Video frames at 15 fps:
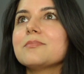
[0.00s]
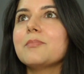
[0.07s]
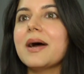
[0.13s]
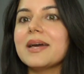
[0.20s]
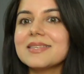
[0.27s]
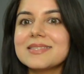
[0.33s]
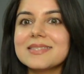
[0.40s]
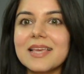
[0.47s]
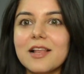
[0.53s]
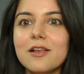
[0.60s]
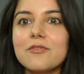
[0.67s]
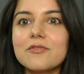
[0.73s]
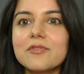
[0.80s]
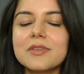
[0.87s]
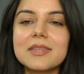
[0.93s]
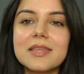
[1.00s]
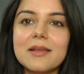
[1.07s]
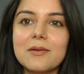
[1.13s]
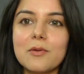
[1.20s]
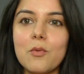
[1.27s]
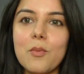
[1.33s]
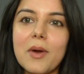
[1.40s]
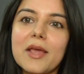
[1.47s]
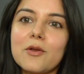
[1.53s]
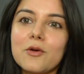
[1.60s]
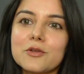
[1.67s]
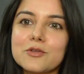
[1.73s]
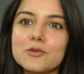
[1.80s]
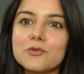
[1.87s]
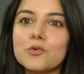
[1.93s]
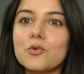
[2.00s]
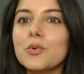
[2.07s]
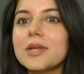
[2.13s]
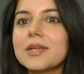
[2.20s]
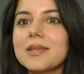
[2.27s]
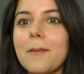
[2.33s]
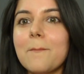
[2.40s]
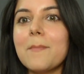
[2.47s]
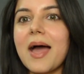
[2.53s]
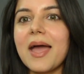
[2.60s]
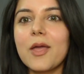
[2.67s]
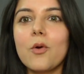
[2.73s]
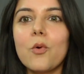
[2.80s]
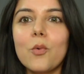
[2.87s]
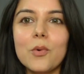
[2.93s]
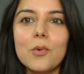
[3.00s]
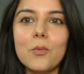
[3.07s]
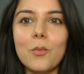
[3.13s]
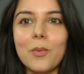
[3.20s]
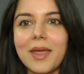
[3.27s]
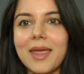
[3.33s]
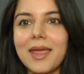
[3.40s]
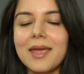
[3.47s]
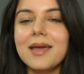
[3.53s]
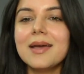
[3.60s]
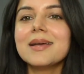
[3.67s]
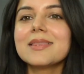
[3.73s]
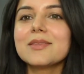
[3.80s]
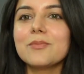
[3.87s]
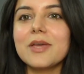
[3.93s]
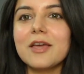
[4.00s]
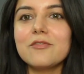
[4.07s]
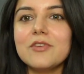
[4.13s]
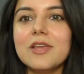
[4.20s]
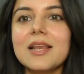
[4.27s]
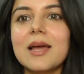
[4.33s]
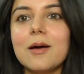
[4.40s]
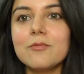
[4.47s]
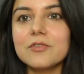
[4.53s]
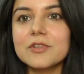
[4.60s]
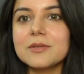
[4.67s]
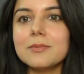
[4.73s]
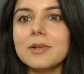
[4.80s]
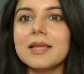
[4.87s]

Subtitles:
myself, then why not do it my own way, the way I feel comfortable.